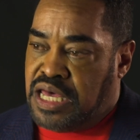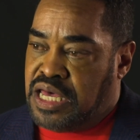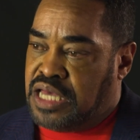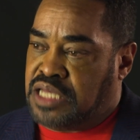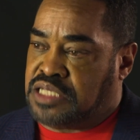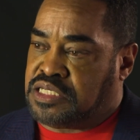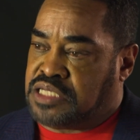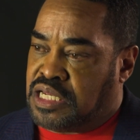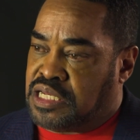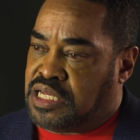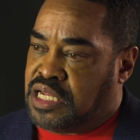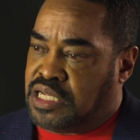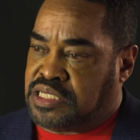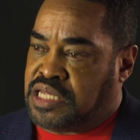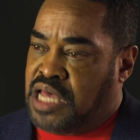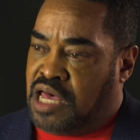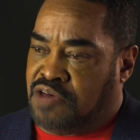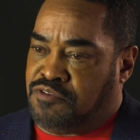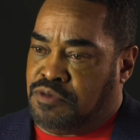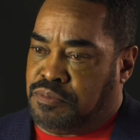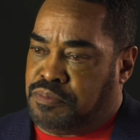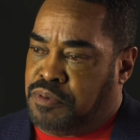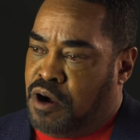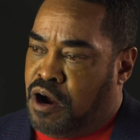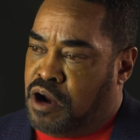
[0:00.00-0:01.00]
He said, let's
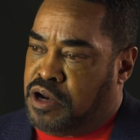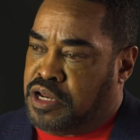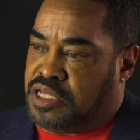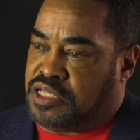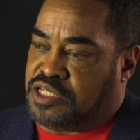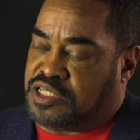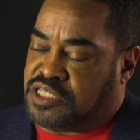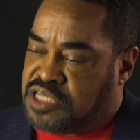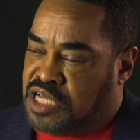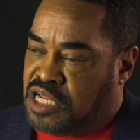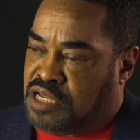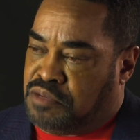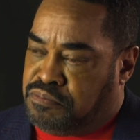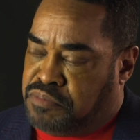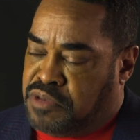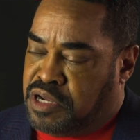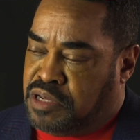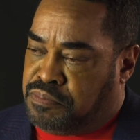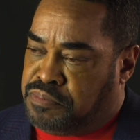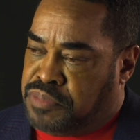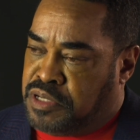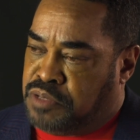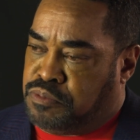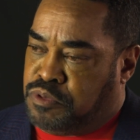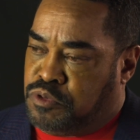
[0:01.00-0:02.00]
have a party and
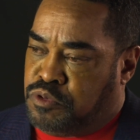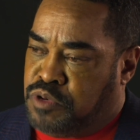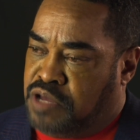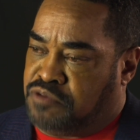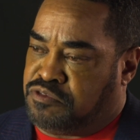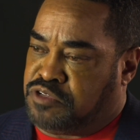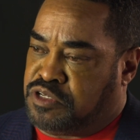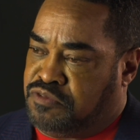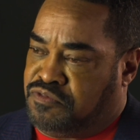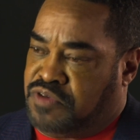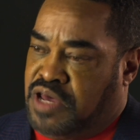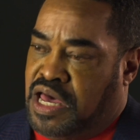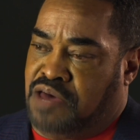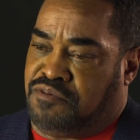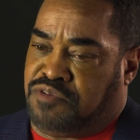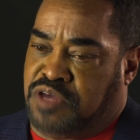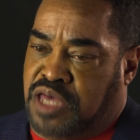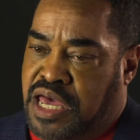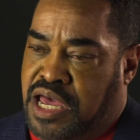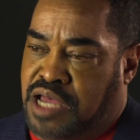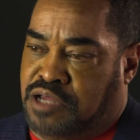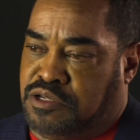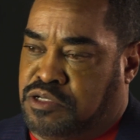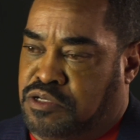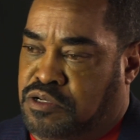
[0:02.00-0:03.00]
celebrate people who have survived
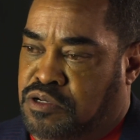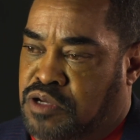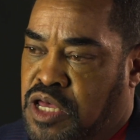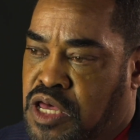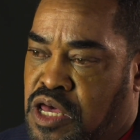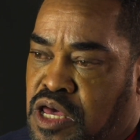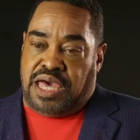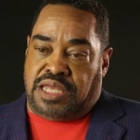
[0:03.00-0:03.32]
cancer.